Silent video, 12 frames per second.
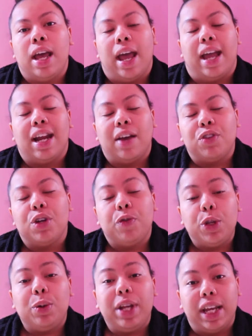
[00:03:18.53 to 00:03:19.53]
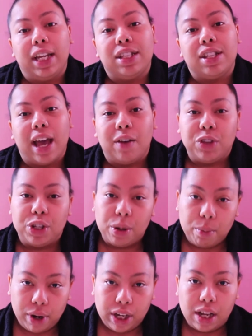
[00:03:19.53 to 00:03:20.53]
And after a few days after
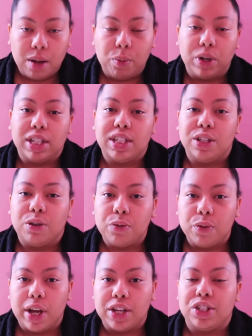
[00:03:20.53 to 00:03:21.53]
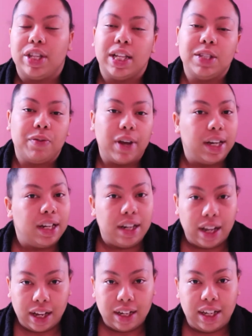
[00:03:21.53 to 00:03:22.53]
your breakup, when it's still fresh, that's fine and
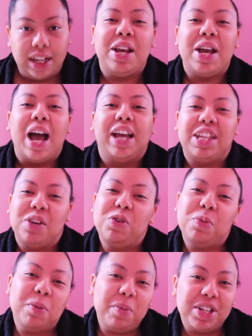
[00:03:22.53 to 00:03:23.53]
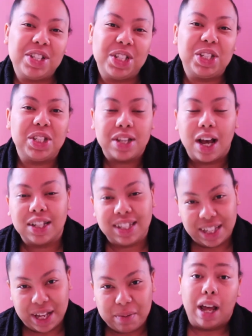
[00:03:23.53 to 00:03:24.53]
dandy. I give you permission to talk to
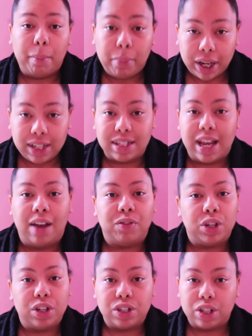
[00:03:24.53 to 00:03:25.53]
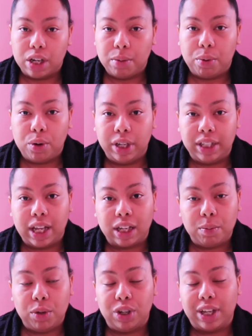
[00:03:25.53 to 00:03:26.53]
them. But after a certain point, that
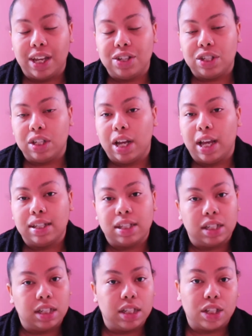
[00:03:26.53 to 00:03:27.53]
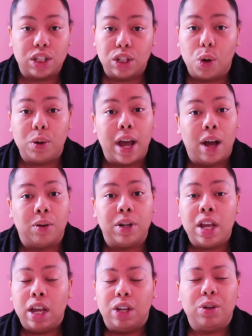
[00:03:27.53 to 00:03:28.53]
communication has to slow down.
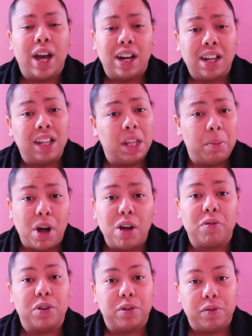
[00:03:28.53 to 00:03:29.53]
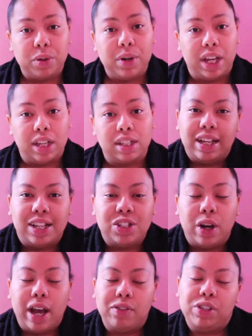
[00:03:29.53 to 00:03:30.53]
And you gotta cut them off for a few days.
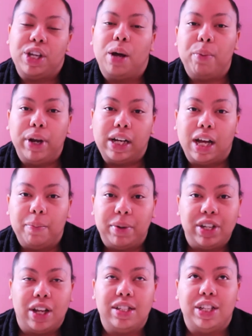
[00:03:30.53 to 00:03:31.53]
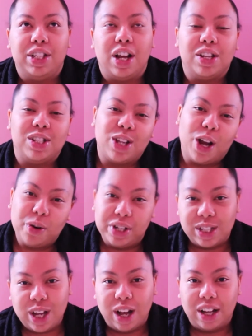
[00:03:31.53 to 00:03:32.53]
So after y'all break up and y'all did y'all sorry
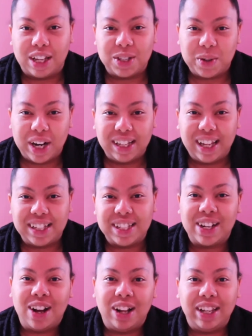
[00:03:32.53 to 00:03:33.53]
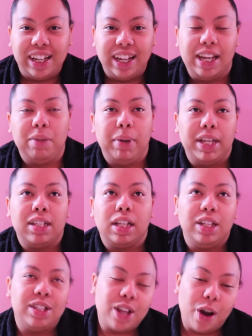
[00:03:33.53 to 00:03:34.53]
talk, is what I like to call it. And
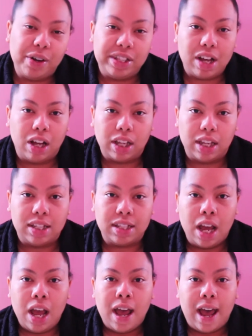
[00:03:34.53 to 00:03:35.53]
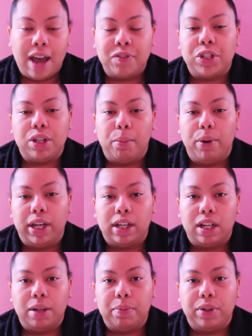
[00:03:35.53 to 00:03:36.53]
basically sorry talk is after the
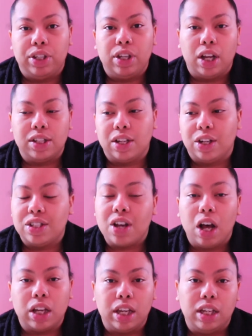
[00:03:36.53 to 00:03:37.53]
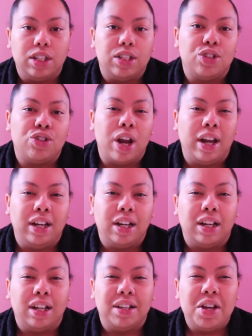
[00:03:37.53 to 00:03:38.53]
breakup, y'all start talking, trying
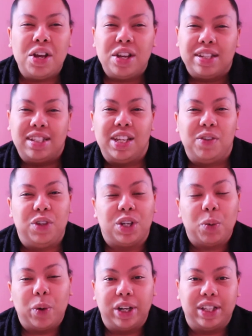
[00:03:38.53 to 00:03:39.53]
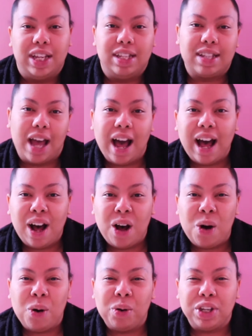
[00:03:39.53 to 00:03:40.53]
to see if you can work things
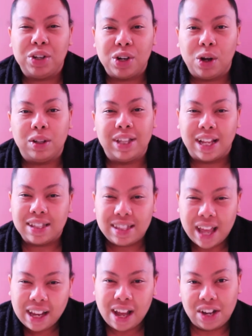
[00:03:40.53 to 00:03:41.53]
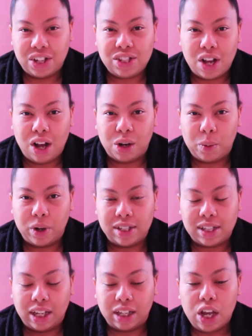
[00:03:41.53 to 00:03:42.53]
out. That kind of talk where
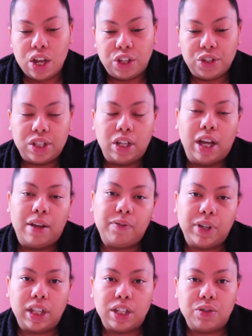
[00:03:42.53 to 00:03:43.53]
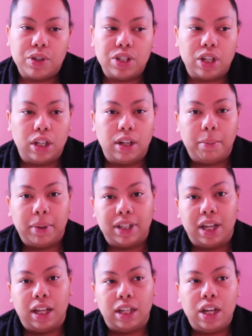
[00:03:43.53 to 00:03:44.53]
it's like you still have feelings for each other, but
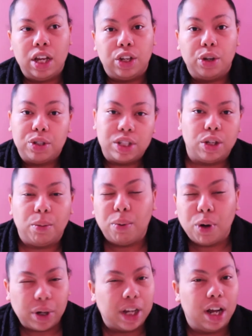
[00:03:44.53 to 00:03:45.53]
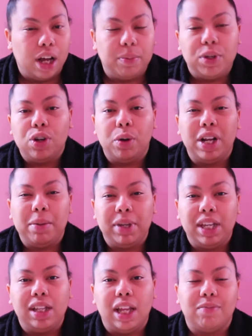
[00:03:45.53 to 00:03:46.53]
then you're still broken up. You know what I
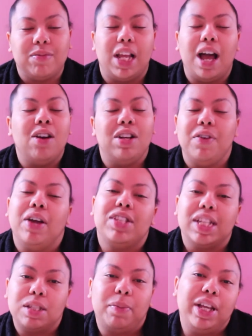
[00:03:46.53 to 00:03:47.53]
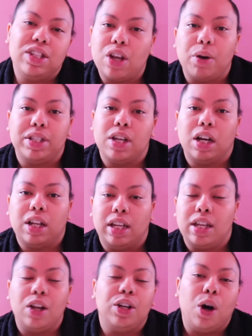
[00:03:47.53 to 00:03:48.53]
mean? Like, I don't even have to explain sorry talk.
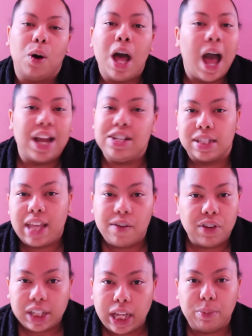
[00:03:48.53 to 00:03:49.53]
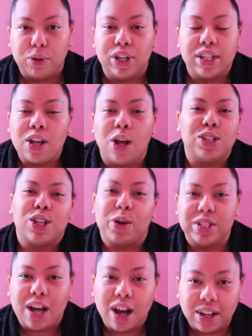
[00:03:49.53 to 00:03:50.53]
Like, y'all know. I just gave it a label. It's called
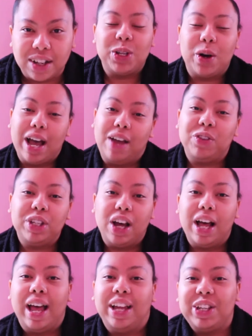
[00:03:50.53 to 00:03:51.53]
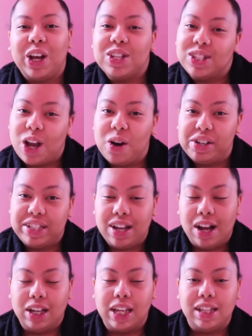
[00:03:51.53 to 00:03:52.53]
sorry talk. So after y'all had y'all sorry
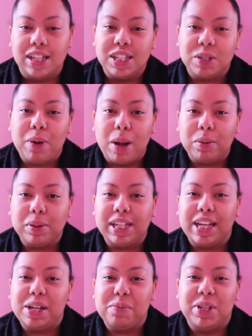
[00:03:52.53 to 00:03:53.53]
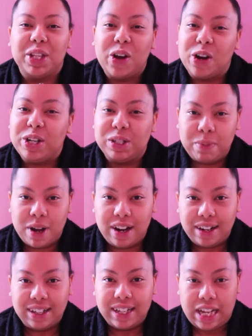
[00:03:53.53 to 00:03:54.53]
talk, and this is probably gonna be the hardest
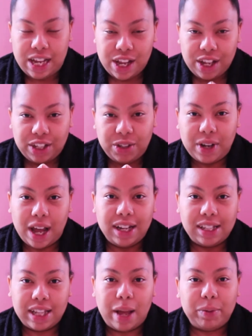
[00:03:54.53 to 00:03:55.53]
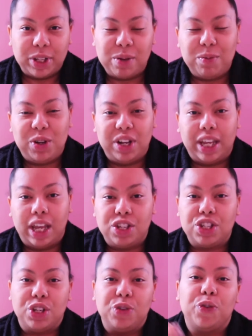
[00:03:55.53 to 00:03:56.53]
part, you gotta stop the
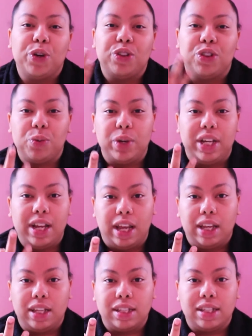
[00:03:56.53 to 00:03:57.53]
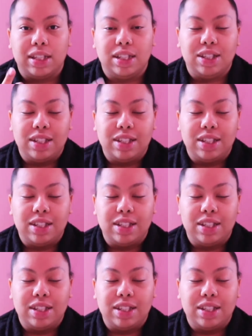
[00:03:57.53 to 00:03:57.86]
communication for 3 days.